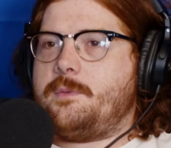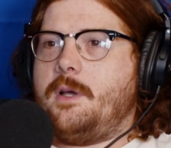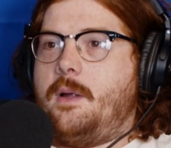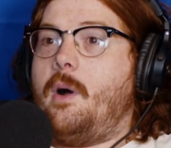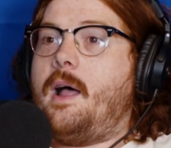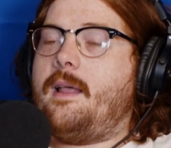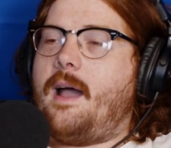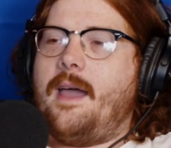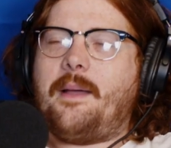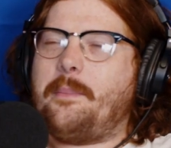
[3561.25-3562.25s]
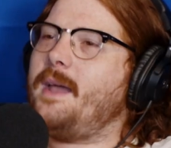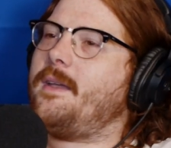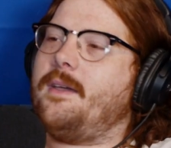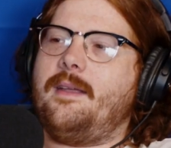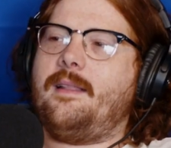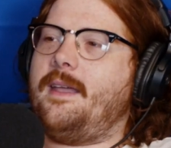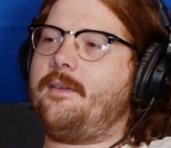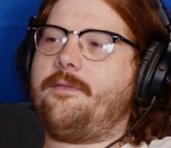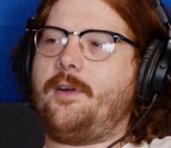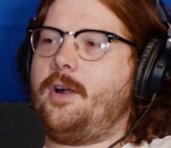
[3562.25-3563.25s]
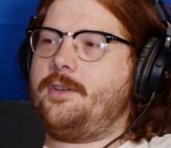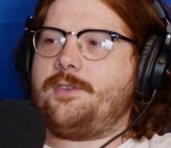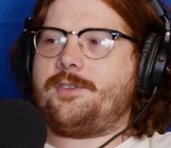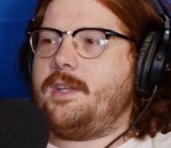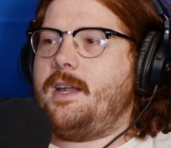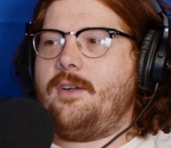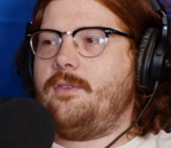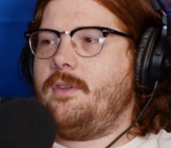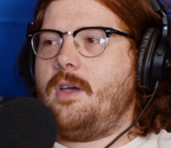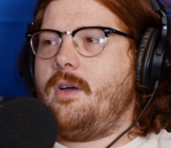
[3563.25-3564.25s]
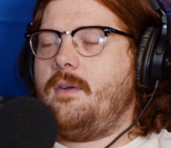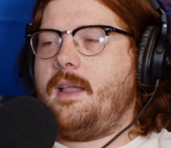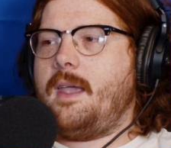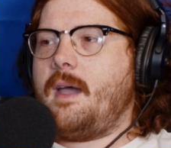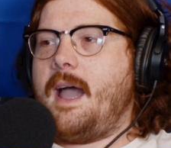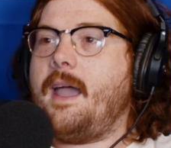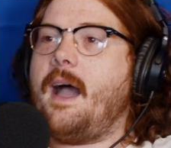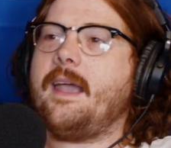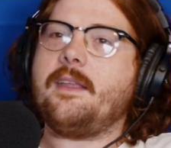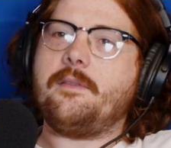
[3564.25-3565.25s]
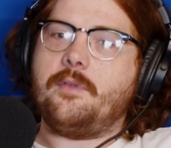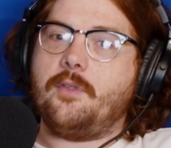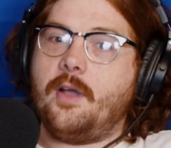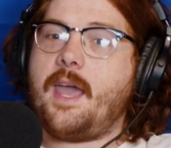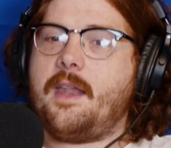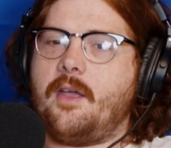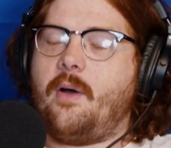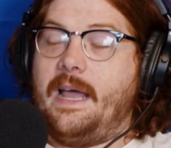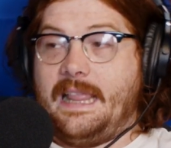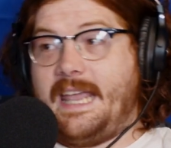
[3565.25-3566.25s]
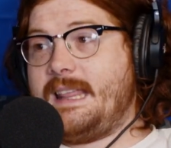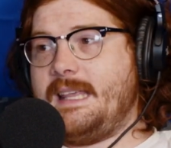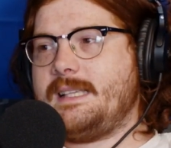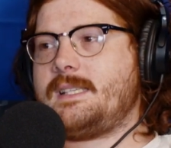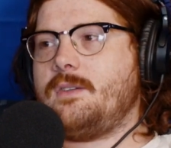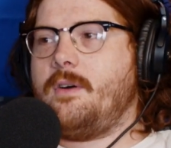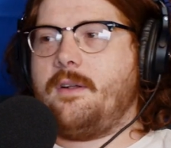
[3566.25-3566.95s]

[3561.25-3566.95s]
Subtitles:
but well, I'm not good at like furniture shit. I don't know. Like I can look at it and go, I like this or